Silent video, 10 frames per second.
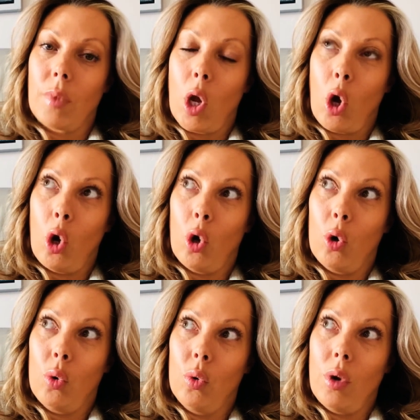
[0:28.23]

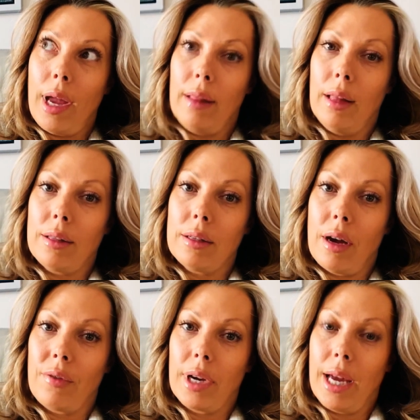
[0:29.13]
So let's not
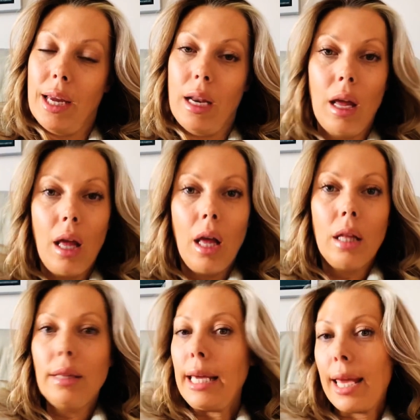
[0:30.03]
forget
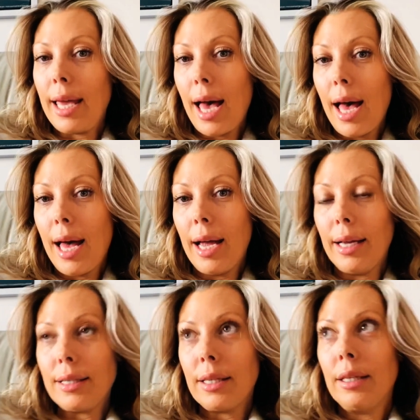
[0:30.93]
leaky
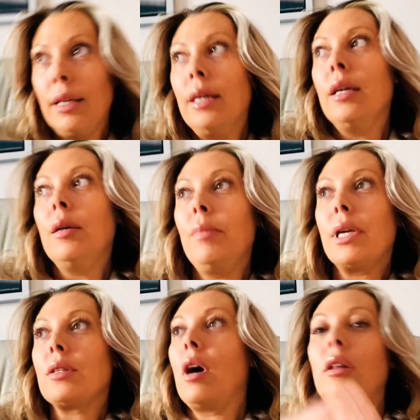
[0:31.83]
gut,
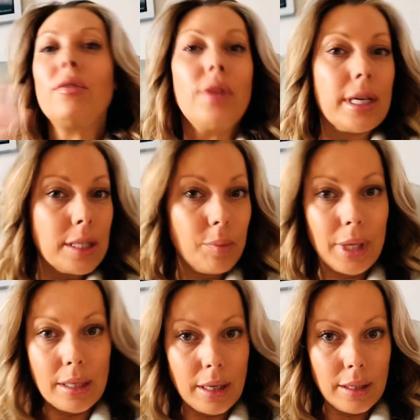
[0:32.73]
because all of this
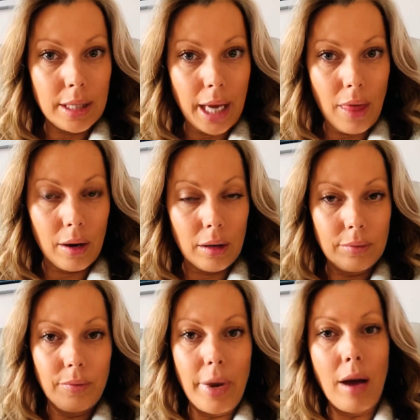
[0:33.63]
plays in together.
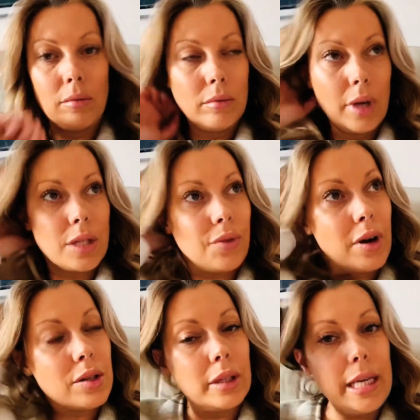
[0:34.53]
Now, as far
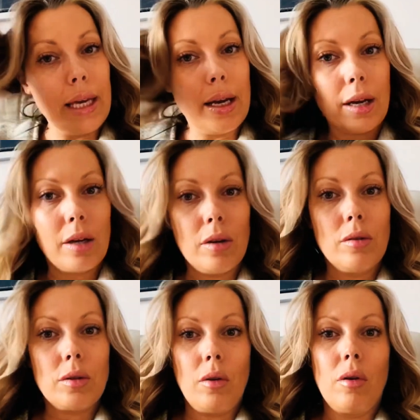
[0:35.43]
as leaky gut
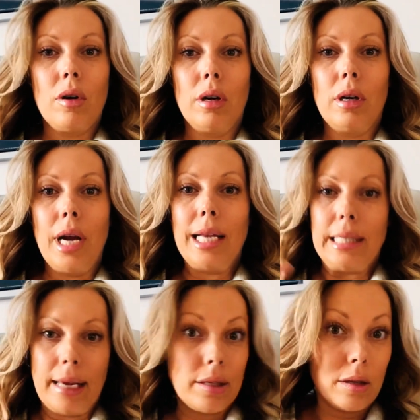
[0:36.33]
goes, or
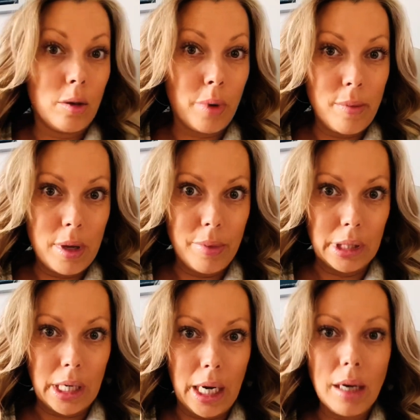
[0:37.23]
intestinal
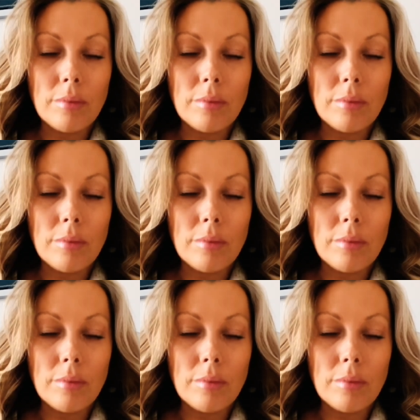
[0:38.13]
permeability,